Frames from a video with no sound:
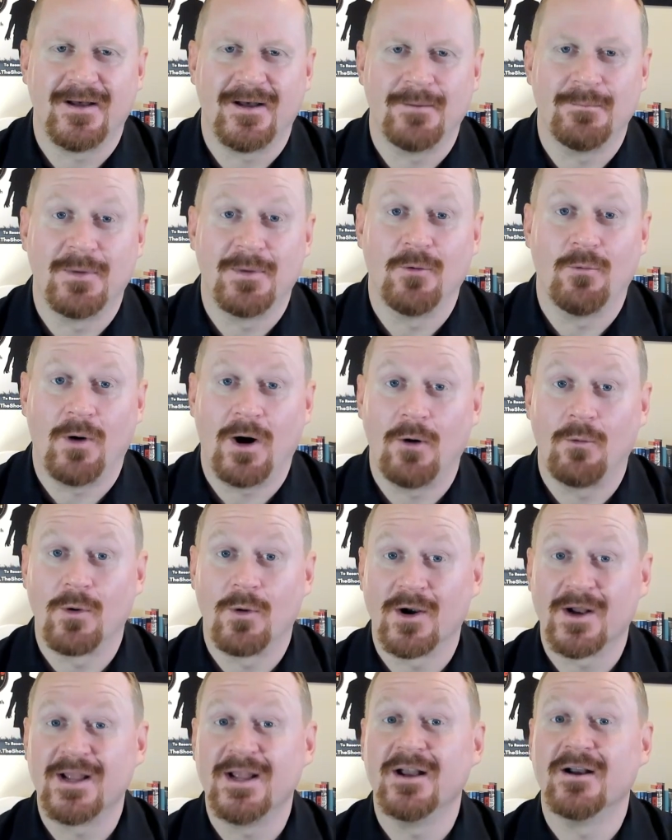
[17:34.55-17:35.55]
But while
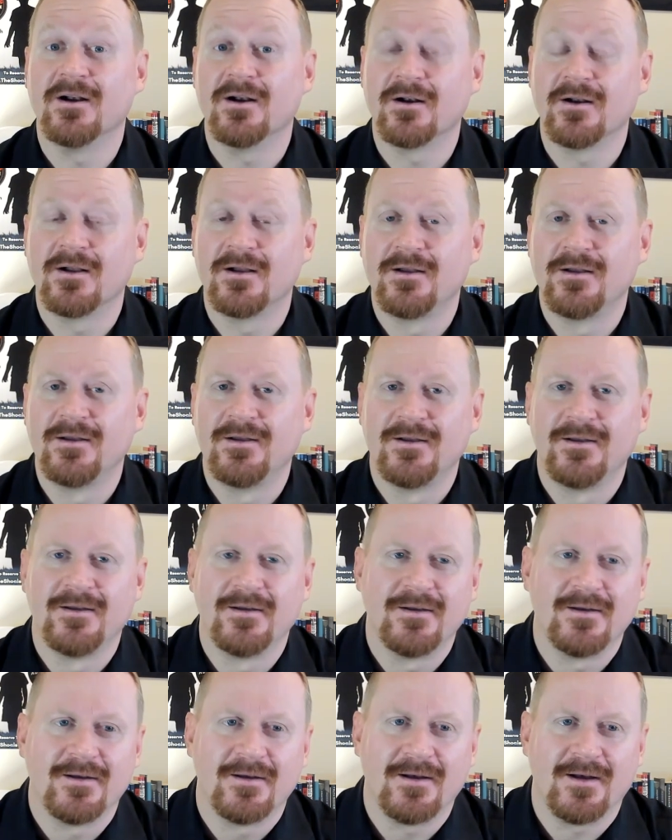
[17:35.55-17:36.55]
we're here,
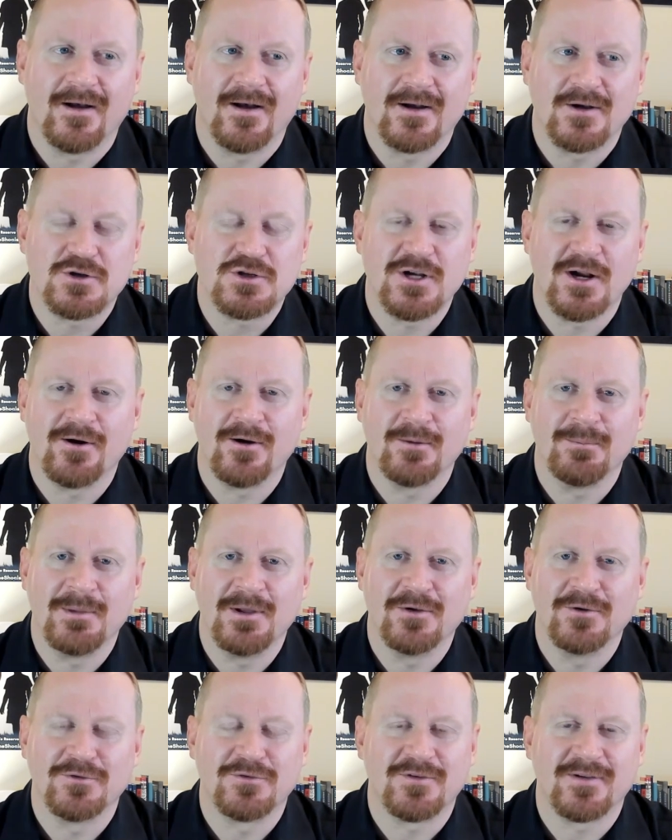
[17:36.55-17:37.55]
sharing
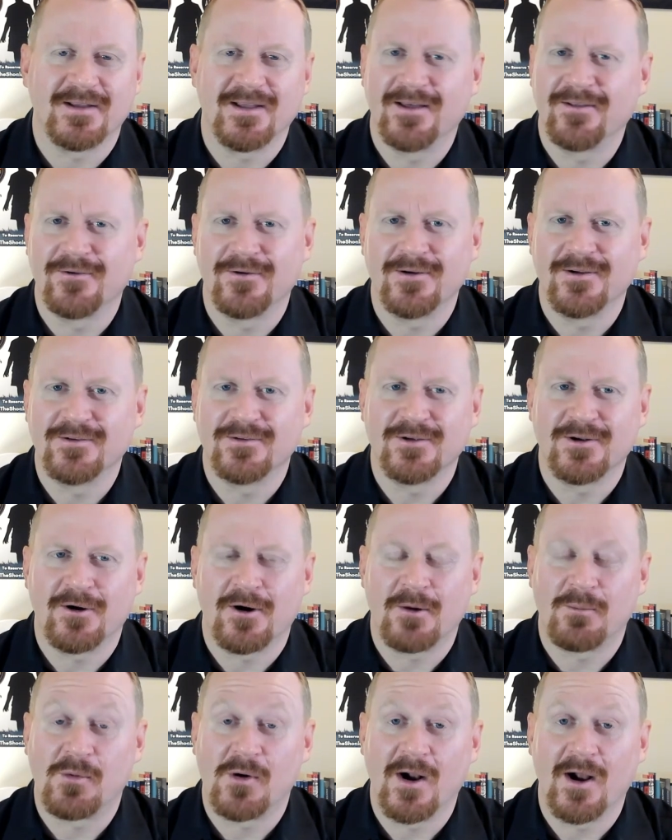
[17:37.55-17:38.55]
meals together isn't
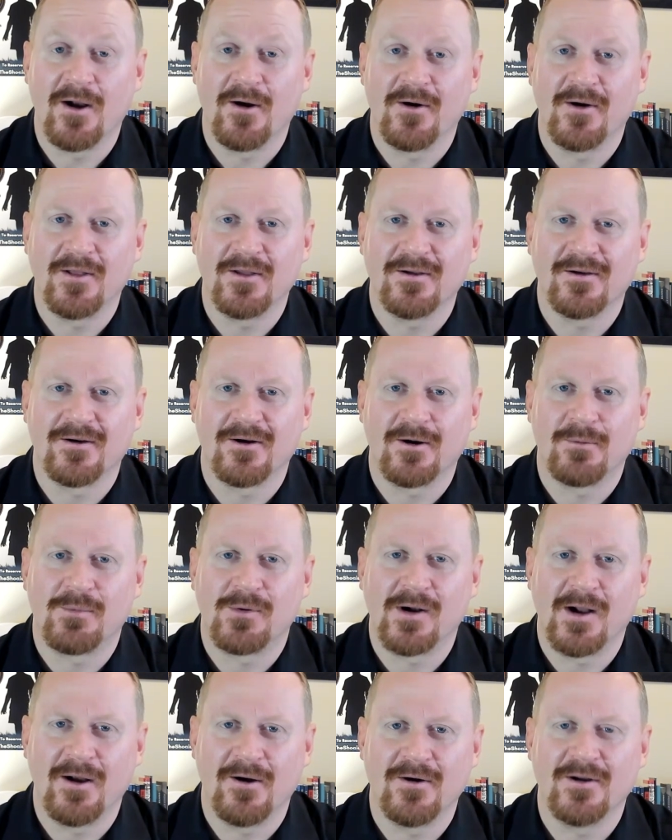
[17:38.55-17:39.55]
our priority. Our
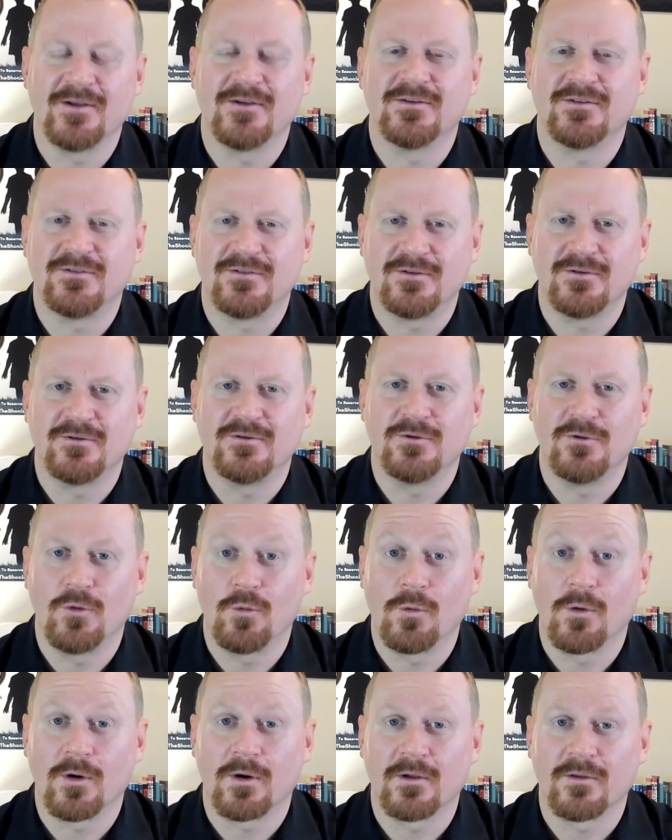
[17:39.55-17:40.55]
priority is to do
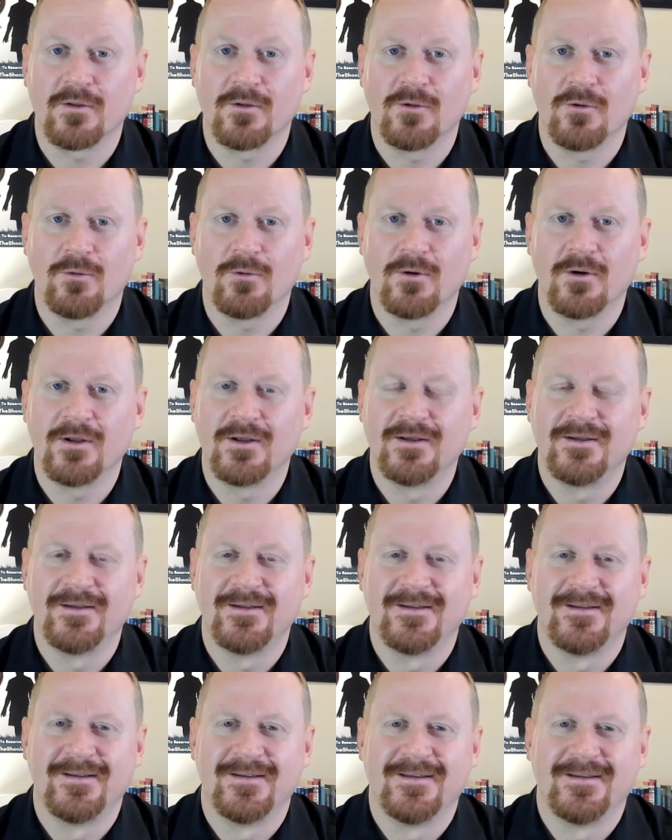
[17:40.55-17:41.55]
the work of the Lord.
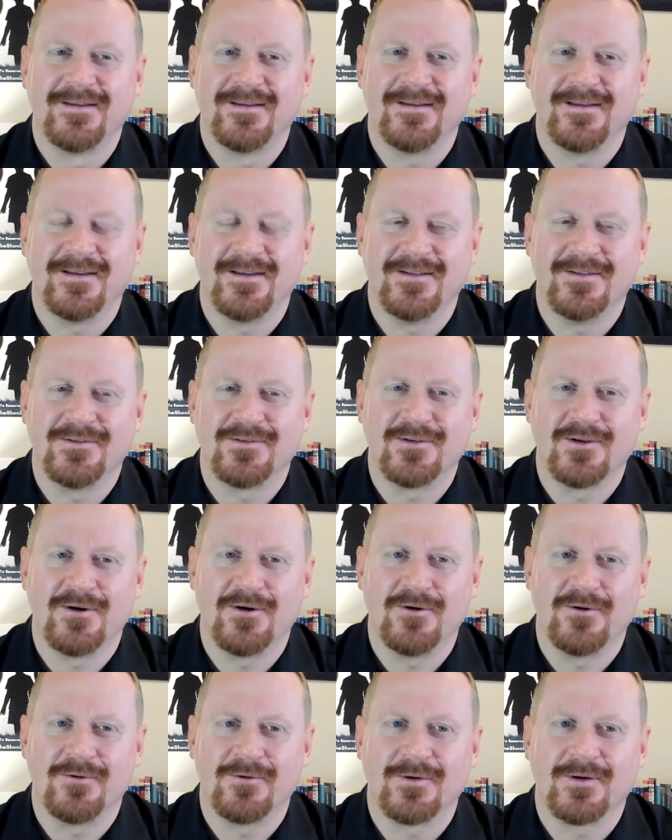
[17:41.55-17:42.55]
And
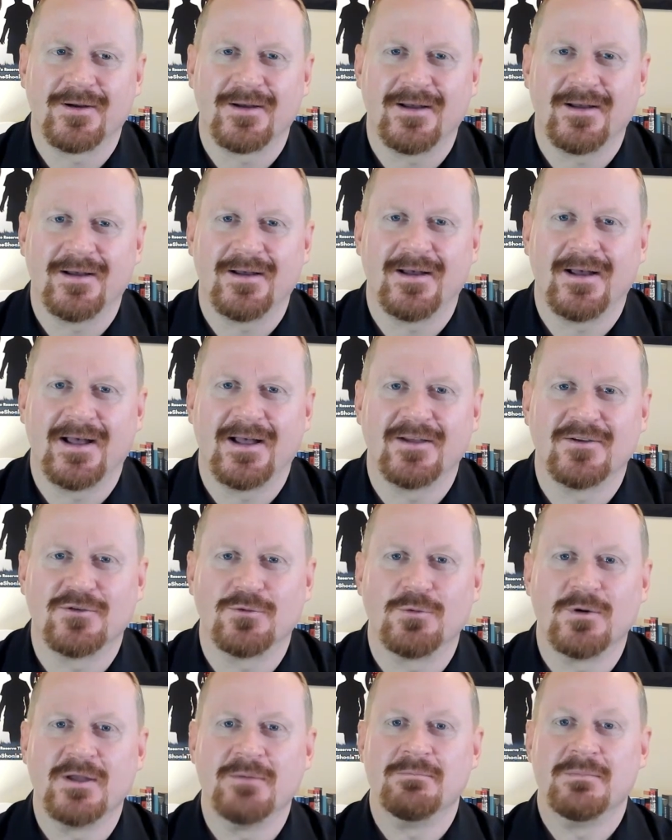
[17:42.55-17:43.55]
so
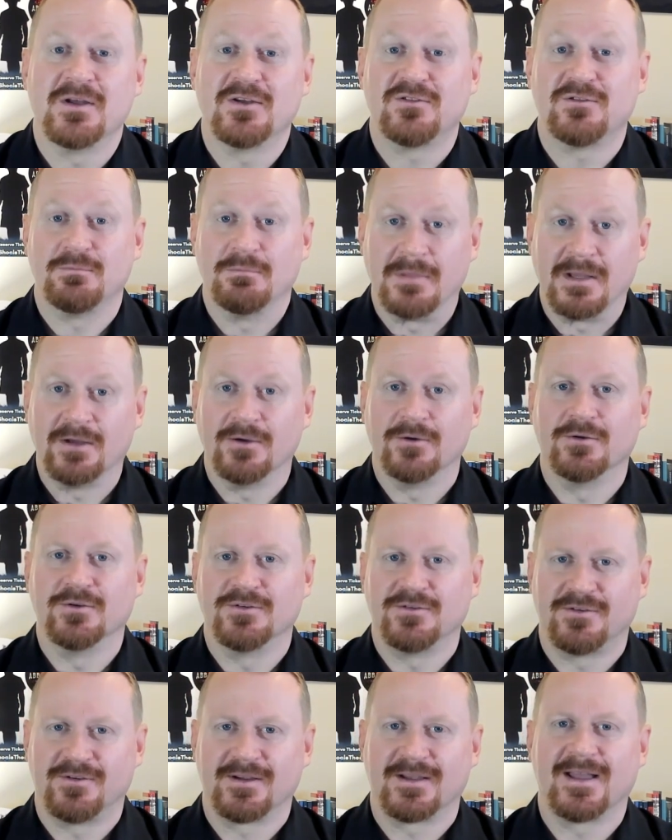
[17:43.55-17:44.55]
as we miss
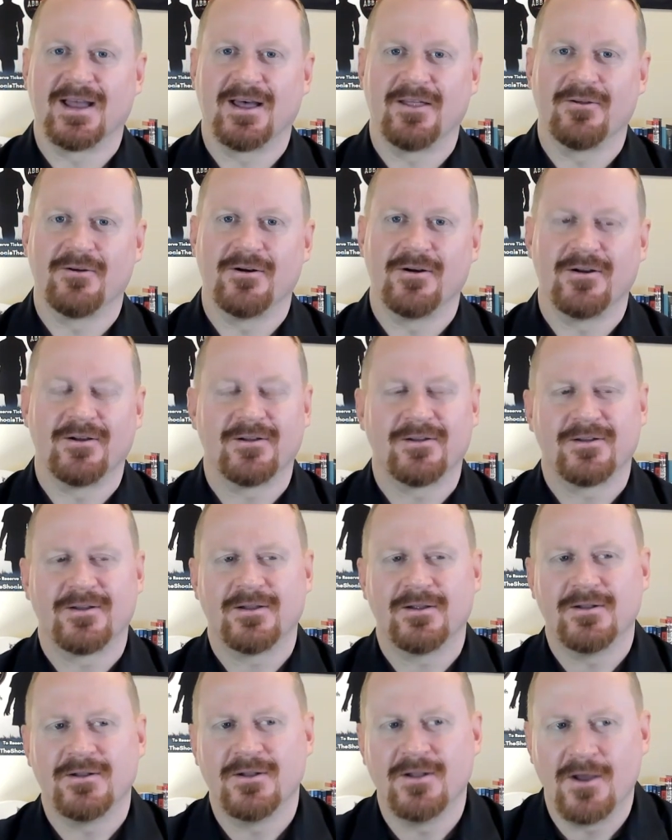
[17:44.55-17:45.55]
meals together,
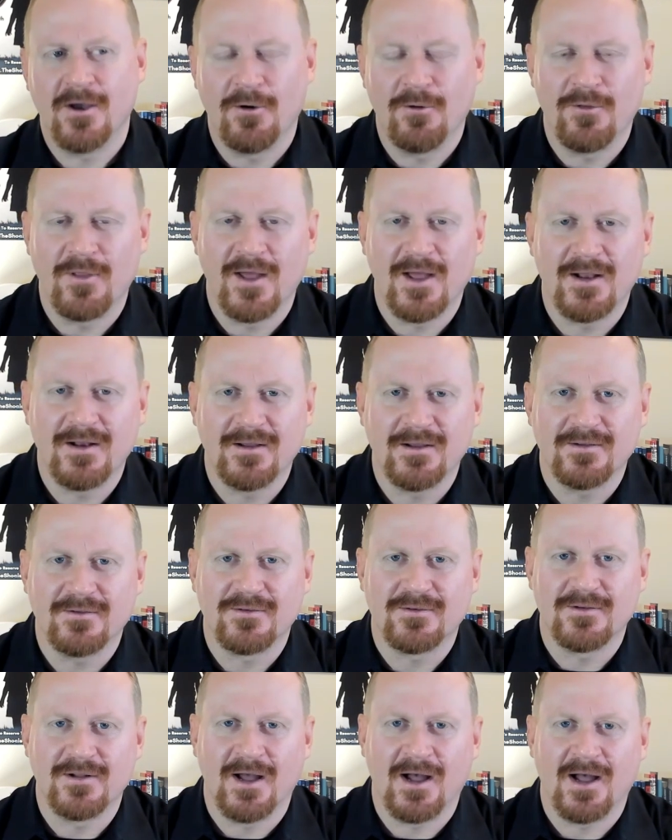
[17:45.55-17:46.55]
know that
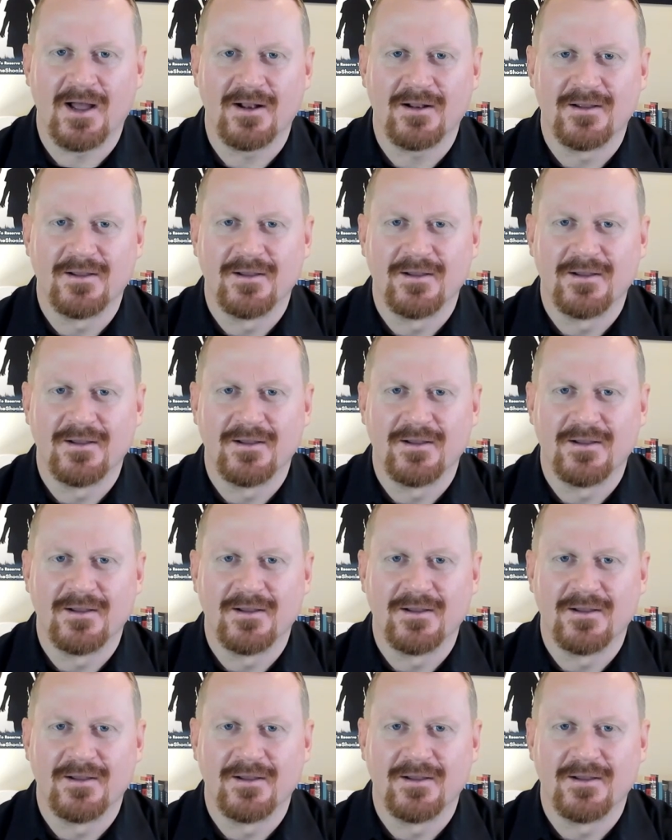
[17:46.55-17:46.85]
it's not